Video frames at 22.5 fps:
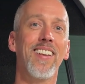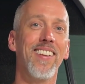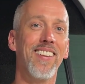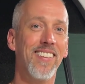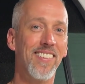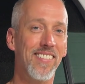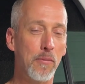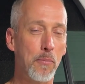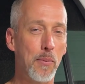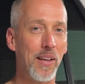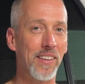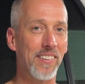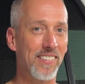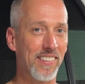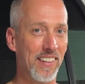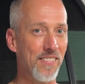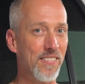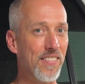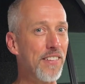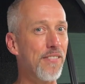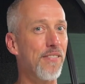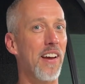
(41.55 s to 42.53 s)
It's about
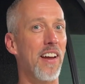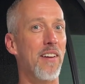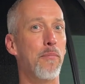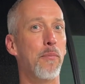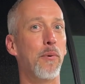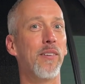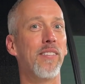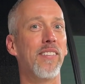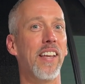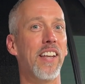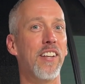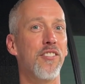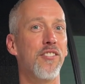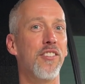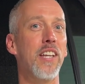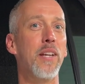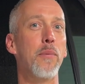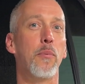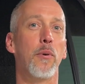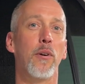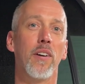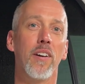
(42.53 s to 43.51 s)
75%
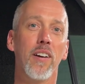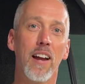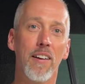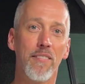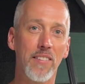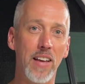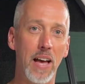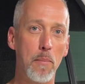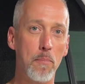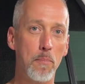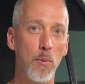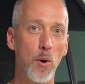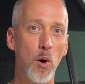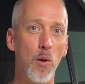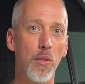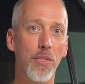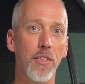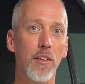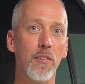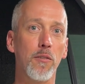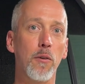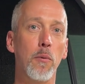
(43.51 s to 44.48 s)
cheaper. I've got
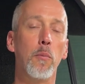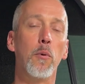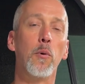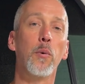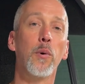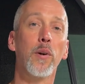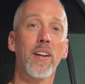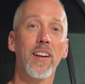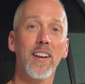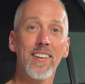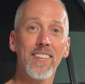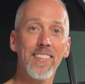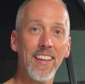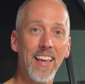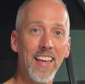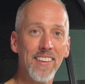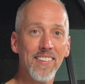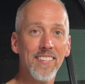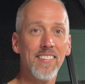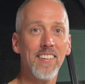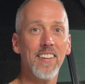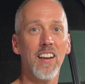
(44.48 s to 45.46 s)
both of them and we're gonna
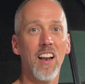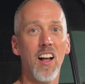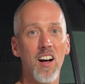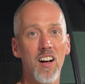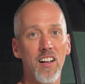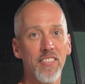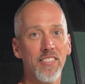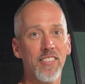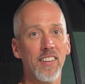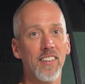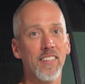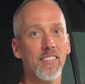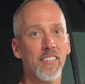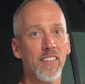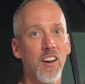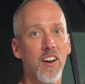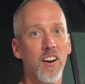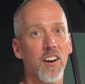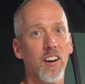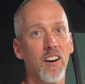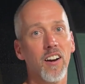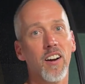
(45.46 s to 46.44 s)
test it on this
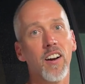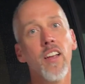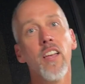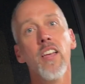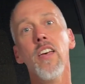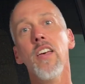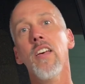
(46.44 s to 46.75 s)
car.